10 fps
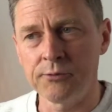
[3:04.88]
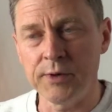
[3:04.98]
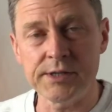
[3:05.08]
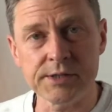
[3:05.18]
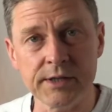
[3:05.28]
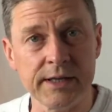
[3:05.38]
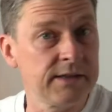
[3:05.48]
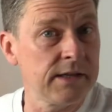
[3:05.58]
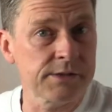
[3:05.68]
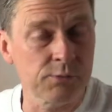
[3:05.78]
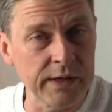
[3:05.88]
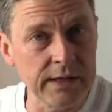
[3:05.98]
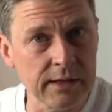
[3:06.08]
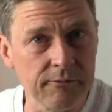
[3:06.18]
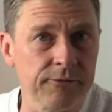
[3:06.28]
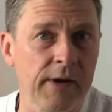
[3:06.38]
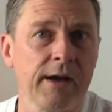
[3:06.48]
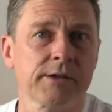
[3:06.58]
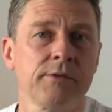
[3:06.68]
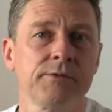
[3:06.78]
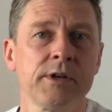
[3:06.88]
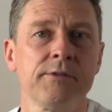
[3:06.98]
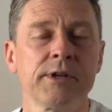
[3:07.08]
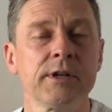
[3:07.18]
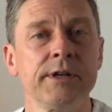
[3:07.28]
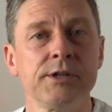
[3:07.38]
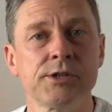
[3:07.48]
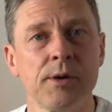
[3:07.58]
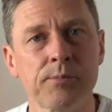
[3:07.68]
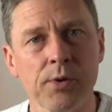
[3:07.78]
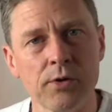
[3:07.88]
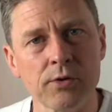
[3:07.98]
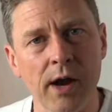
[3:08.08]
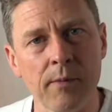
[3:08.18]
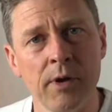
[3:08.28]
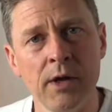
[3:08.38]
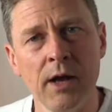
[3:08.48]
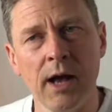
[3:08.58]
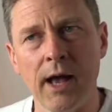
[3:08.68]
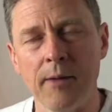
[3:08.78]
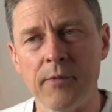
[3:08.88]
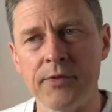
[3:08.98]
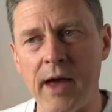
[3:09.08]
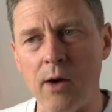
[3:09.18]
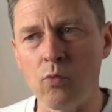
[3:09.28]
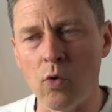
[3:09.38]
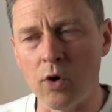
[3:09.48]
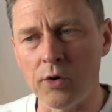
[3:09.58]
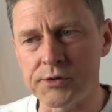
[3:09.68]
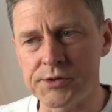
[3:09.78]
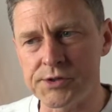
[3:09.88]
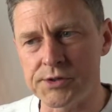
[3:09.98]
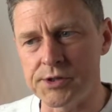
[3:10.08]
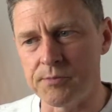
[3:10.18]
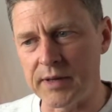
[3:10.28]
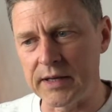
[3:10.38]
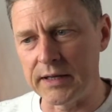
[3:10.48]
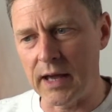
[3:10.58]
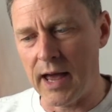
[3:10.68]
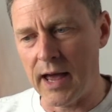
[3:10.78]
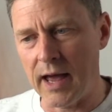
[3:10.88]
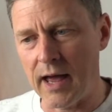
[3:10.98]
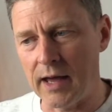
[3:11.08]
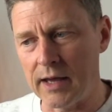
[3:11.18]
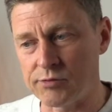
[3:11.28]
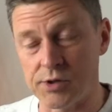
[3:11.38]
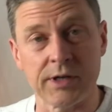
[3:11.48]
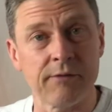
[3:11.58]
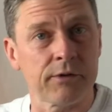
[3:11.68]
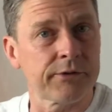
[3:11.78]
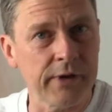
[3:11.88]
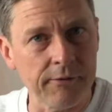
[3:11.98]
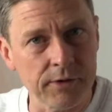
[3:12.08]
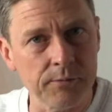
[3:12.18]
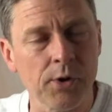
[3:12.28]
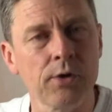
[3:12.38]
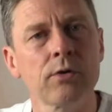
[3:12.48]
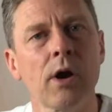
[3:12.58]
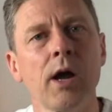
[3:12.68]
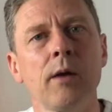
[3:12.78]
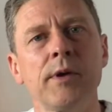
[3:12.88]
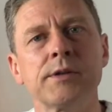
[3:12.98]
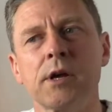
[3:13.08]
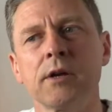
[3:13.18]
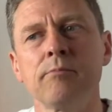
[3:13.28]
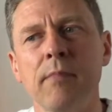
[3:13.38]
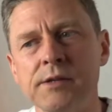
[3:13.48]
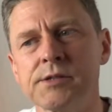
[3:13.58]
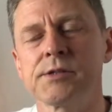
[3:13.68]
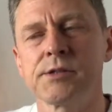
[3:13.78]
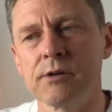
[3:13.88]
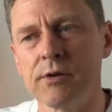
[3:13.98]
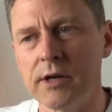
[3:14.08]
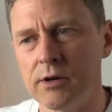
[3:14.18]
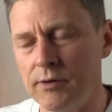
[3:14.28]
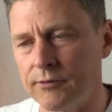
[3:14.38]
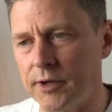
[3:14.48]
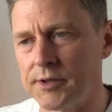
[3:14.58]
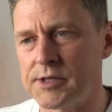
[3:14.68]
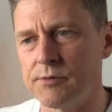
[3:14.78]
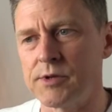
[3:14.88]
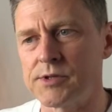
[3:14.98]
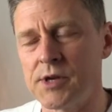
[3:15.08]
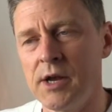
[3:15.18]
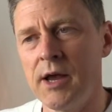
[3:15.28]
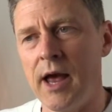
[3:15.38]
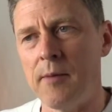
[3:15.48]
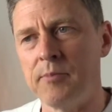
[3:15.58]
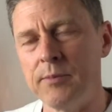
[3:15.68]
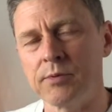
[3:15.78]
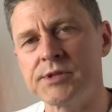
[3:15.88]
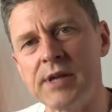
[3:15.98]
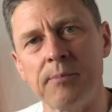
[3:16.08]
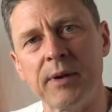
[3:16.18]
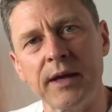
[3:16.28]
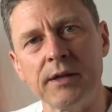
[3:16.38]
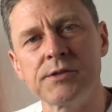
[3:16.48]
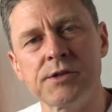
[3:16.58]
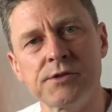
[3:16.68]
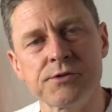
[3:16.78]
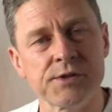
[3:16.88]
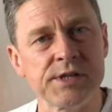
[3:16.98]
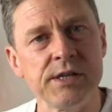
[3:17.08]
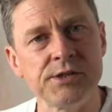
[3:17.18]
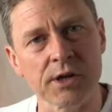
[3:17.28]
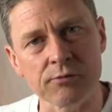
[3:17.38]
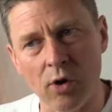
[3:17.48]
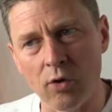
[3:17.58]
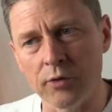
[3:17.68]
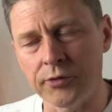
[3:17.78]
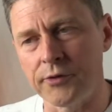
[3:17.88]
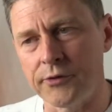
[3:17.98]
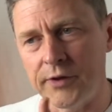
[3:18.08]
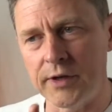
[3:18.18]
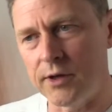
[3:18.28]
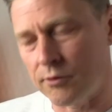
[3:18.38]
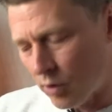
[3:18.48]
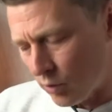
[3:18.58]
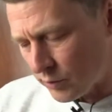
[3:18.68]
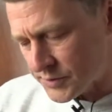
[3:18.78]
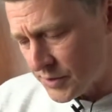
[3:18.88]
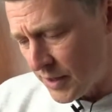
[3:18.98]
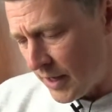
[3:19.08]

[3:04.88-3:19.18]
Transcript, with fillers: recently this week in fact i've delivered a leadership program um, that was to be uh, it was a level 7 program it's kind of master's degree equivalent it was um, people stepping into strategic roles and senior roles